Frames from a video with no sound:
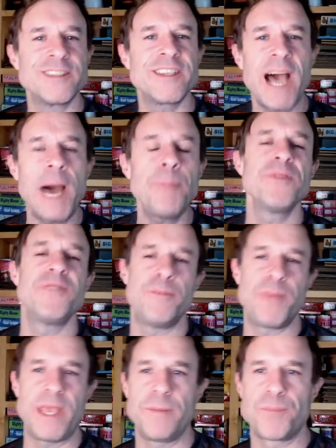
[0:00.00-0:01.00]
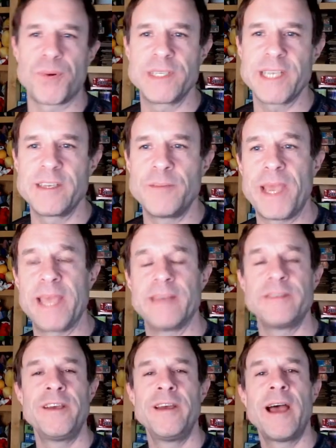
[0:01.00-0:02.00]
top of it being print on demand,